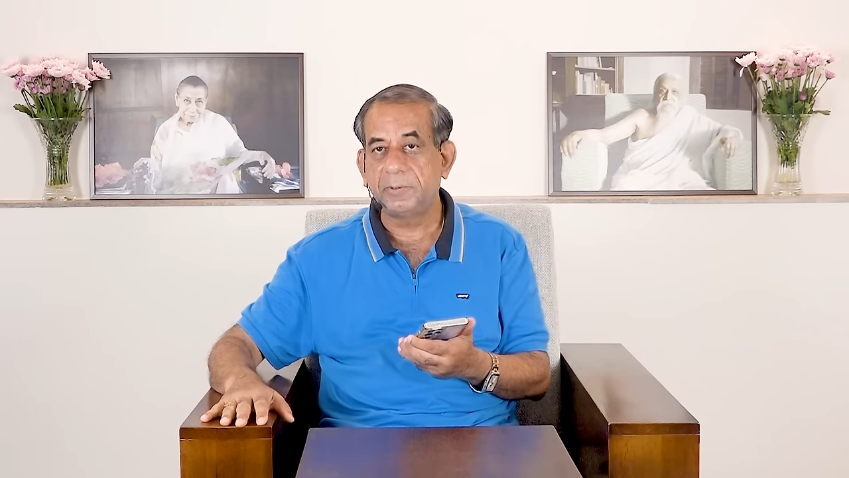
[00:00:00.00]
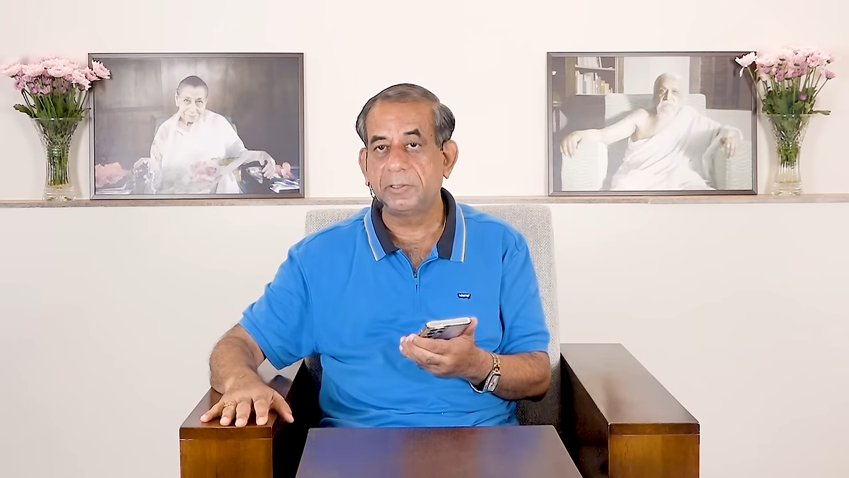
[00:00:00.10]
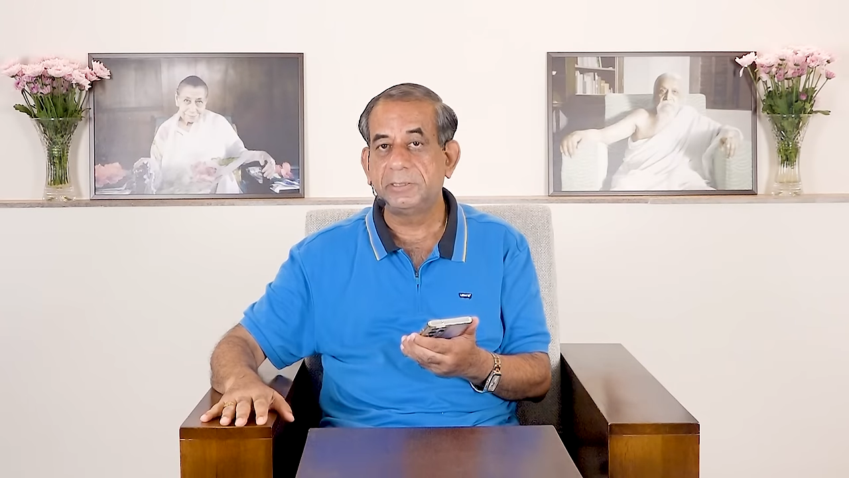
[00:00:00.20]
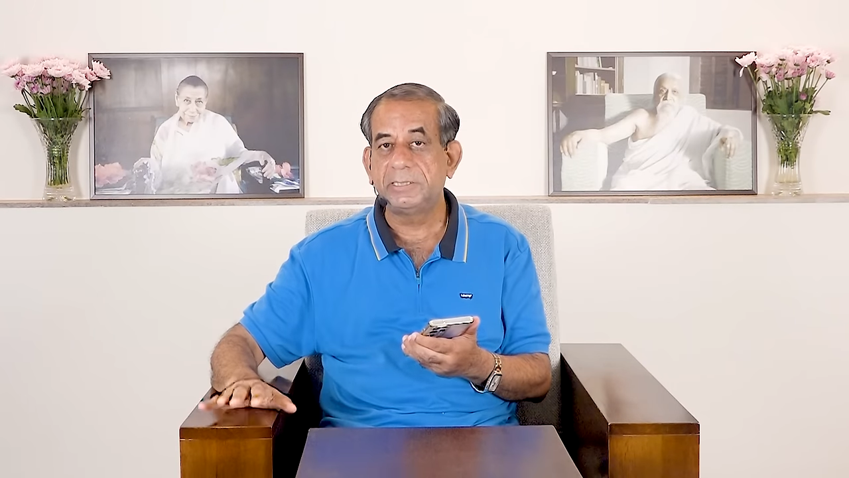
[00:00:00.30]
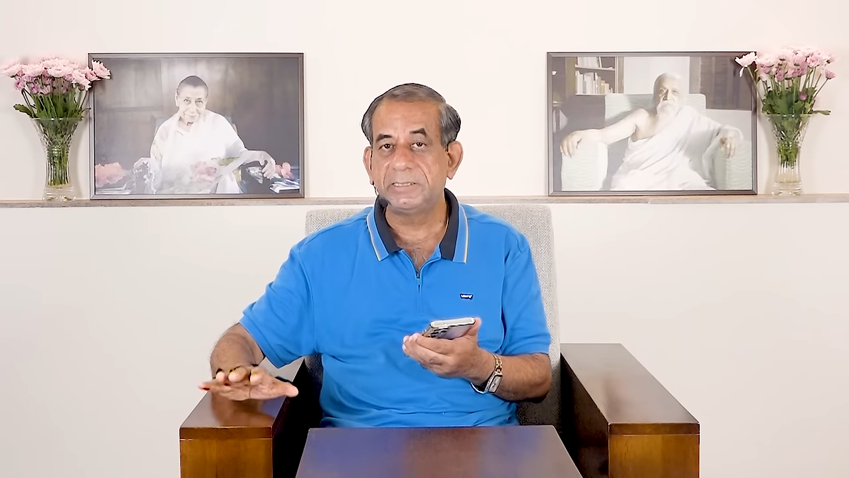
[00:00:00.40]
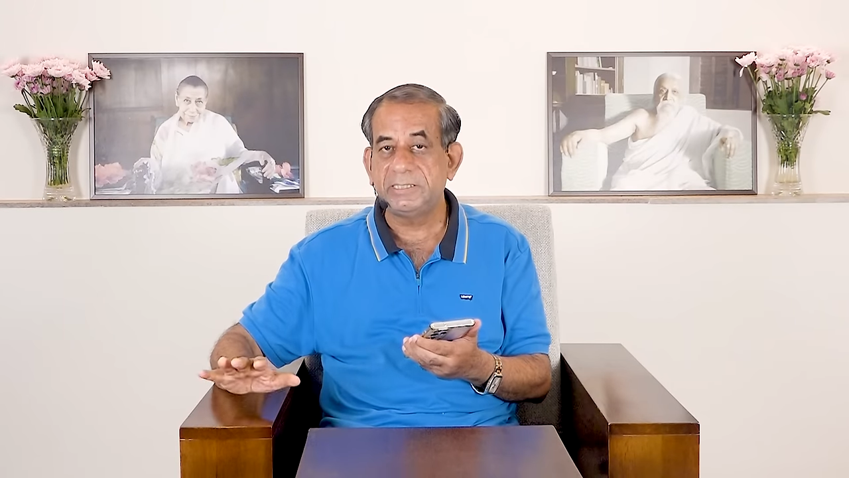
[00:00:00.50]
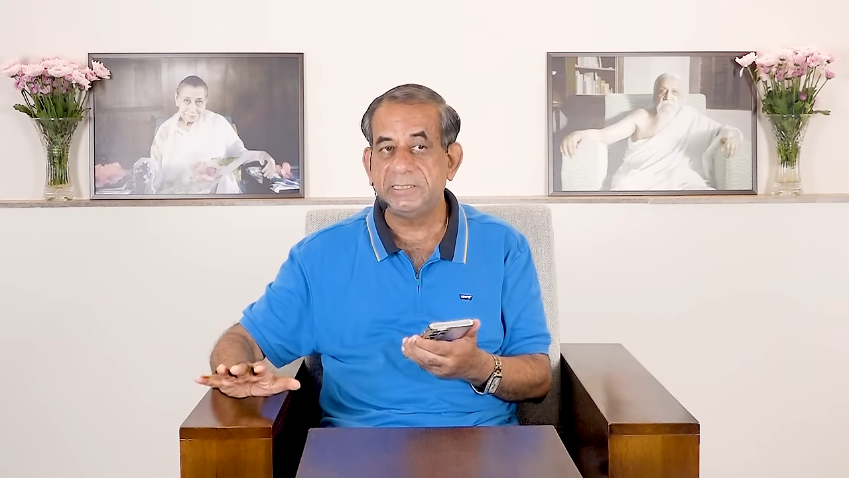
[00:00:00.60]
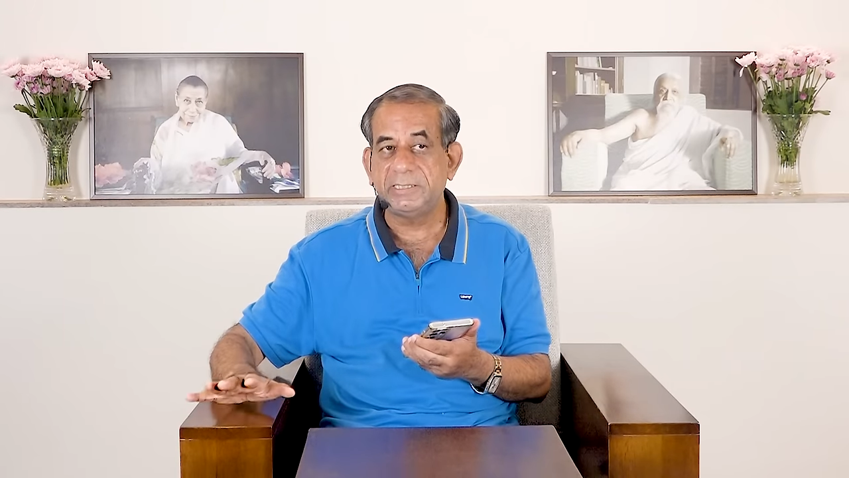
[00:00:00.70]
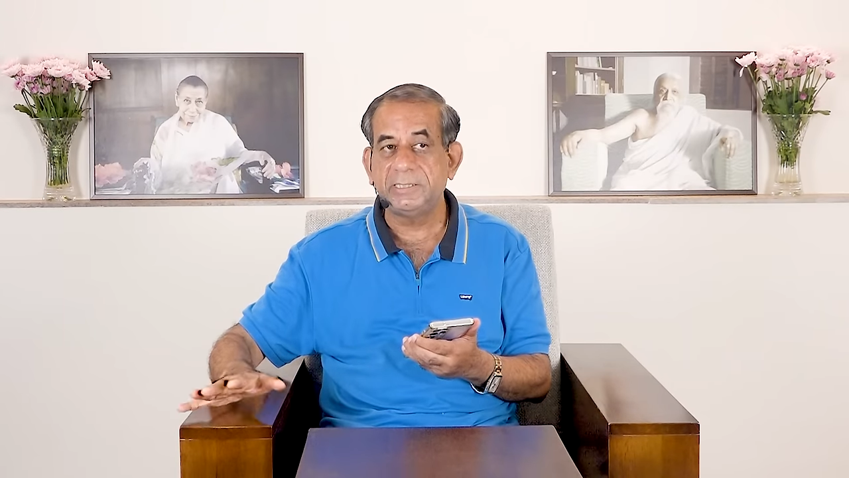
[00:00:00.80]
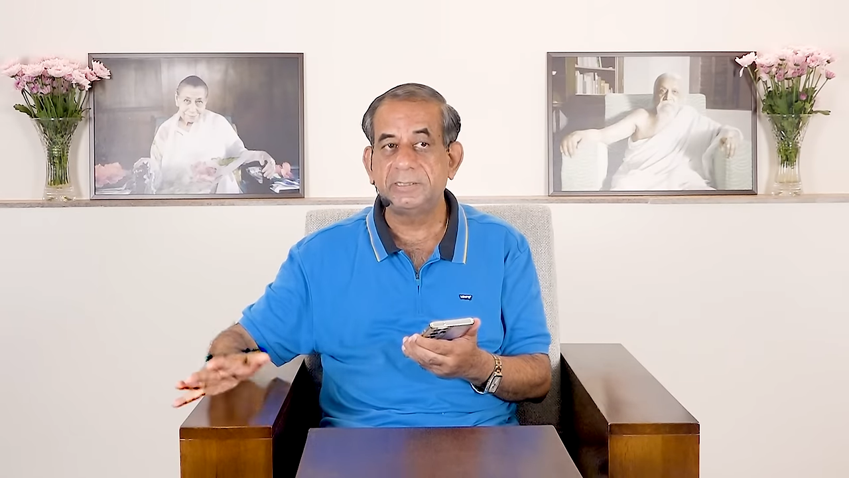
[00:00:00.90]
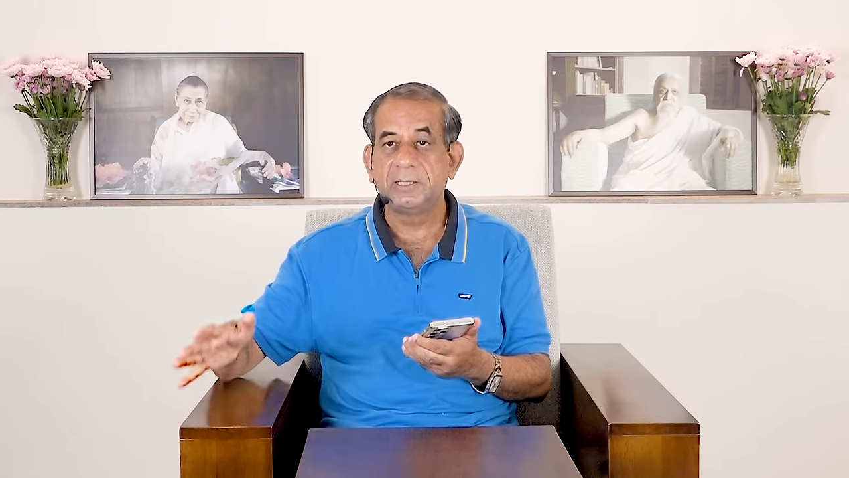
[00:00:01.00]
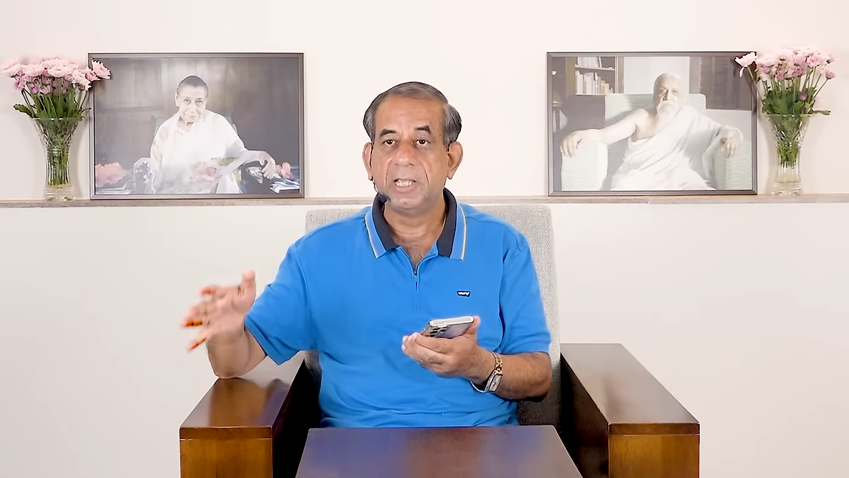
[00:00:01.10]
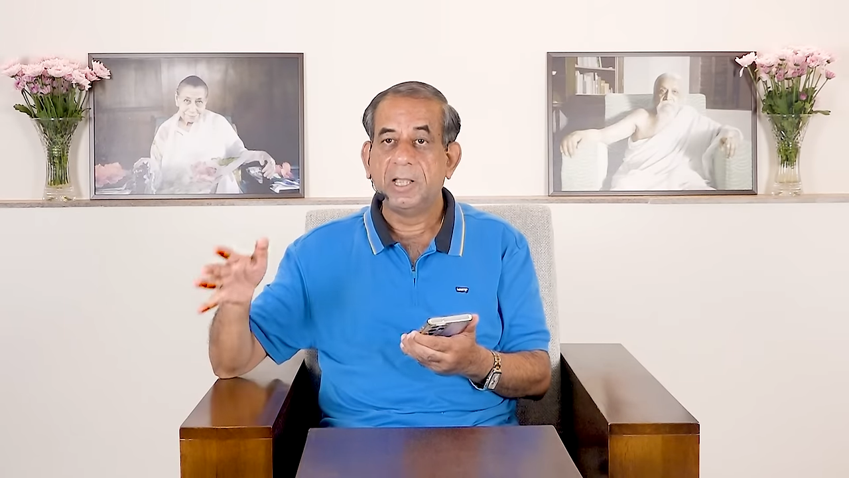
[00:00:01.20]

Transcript: because this teaching is